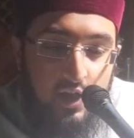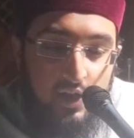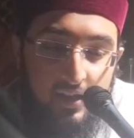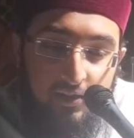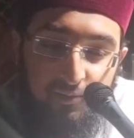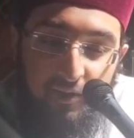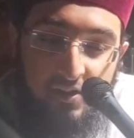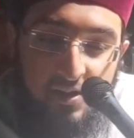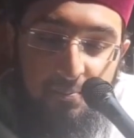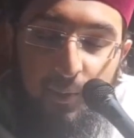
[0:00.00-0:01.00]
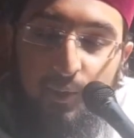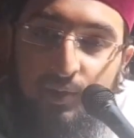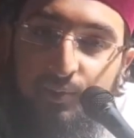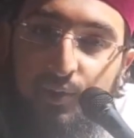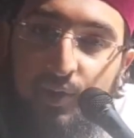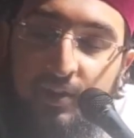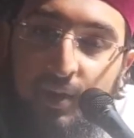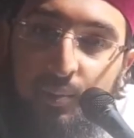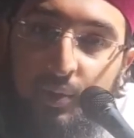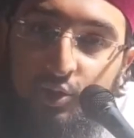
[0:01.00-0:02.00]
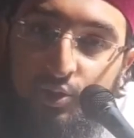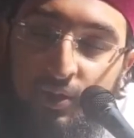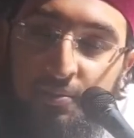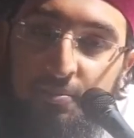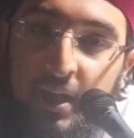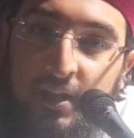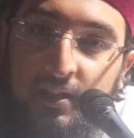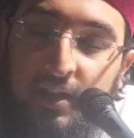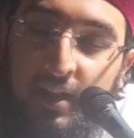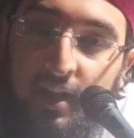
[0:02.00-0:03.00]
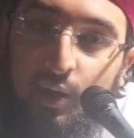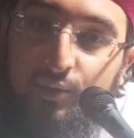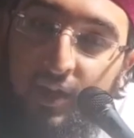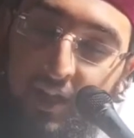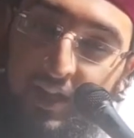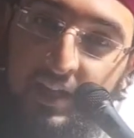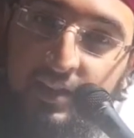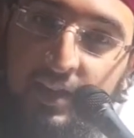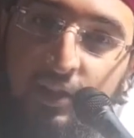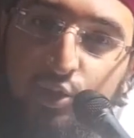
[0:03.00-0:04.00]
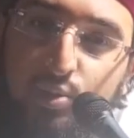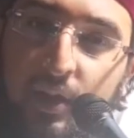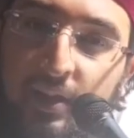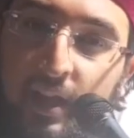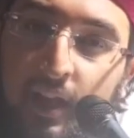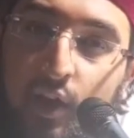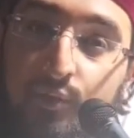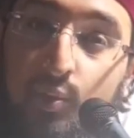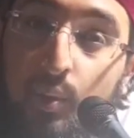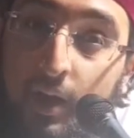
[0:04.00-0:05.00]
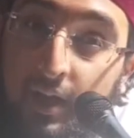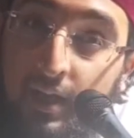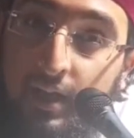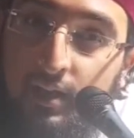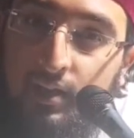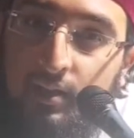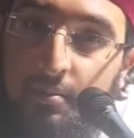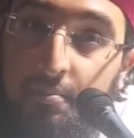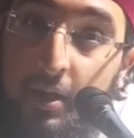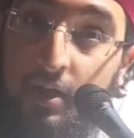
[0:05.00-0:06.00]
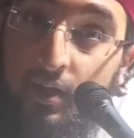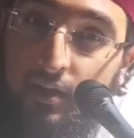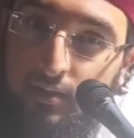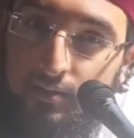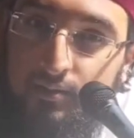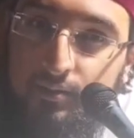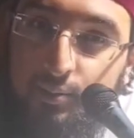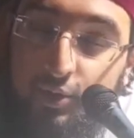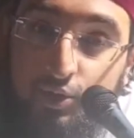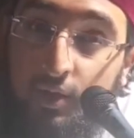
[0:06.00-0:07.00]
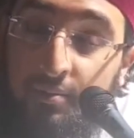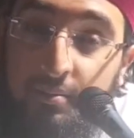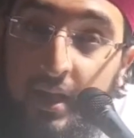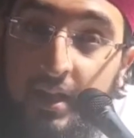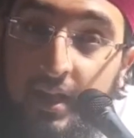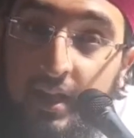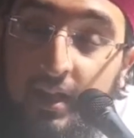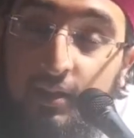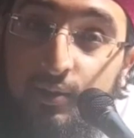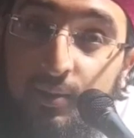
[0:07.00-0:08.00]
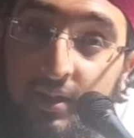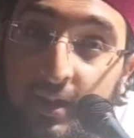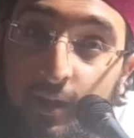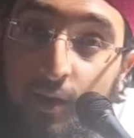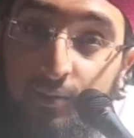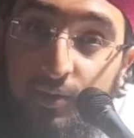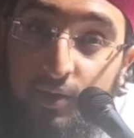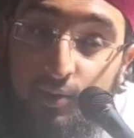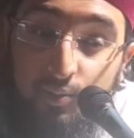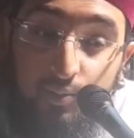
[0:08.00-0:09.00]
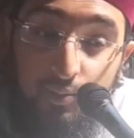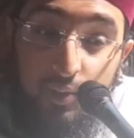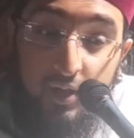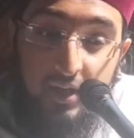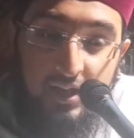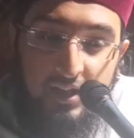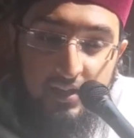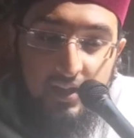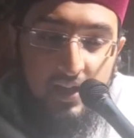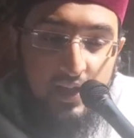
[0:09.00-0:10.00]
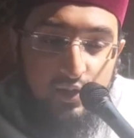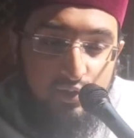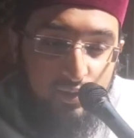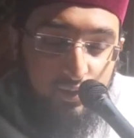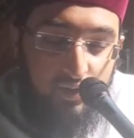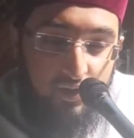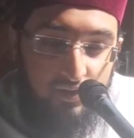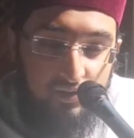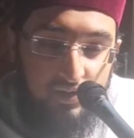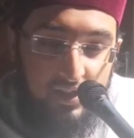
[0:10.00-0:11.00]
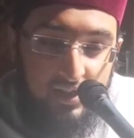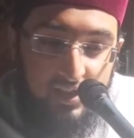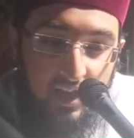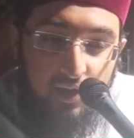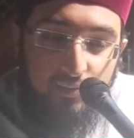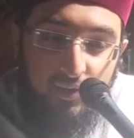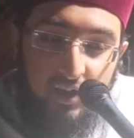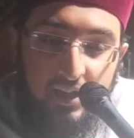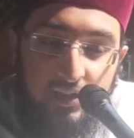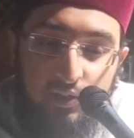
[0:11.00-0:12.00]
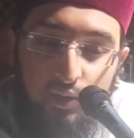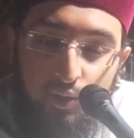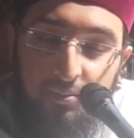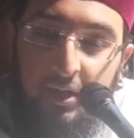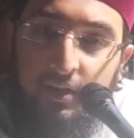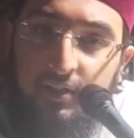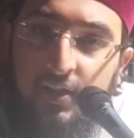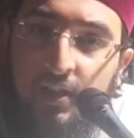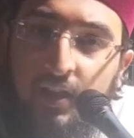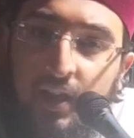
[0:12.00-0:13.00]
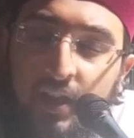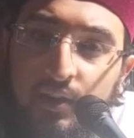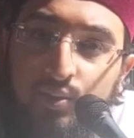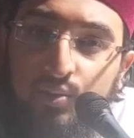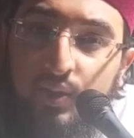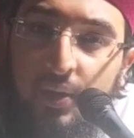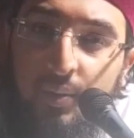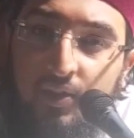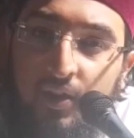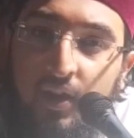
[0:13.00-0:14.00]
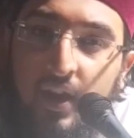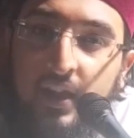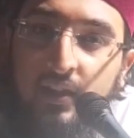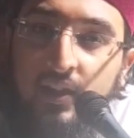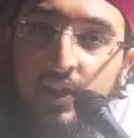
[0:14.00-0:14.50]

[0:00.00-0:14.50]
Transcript: It's very important for us that we shouldn't make the day of Eid into a day of wa'id, pakr. We shouldn't make it into a day of wa'id. So on the day of Eid, Umar radiyallahu anhu, he was crying.